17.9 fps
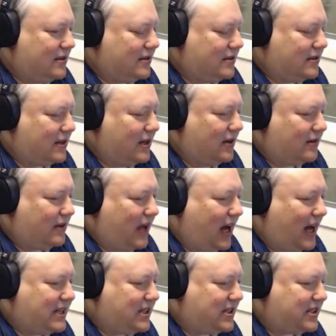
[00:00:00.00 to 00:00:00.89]

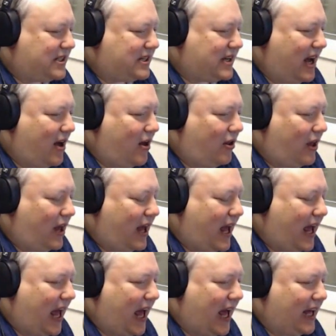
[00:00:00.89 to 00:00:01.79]
not to sell,
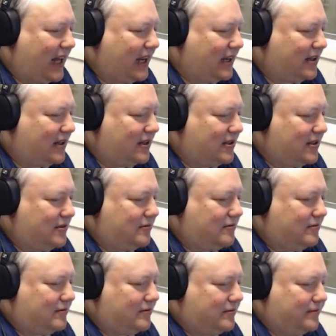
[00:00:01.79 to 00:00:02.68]
and
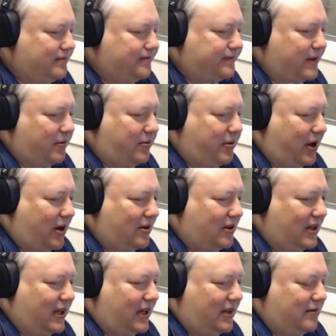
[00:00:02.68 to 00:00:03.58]

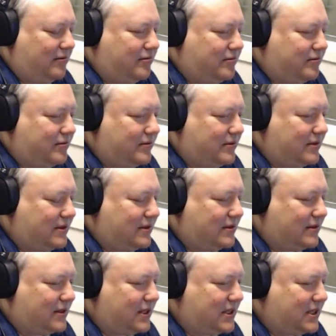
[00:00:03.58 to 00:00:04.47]
apparently
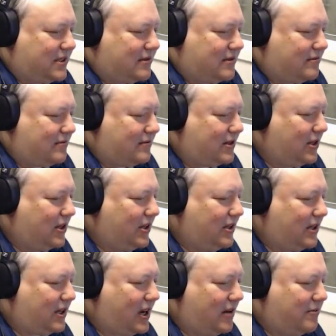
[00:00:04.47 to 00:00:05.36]
just
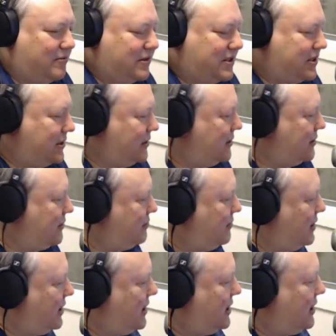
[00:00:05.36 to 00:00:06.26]
couldn't come to
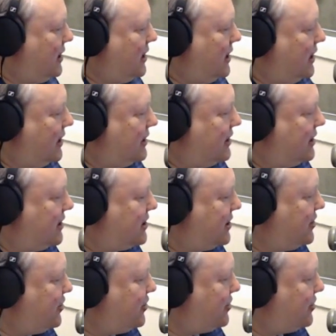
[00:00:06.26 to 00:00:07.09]
a decision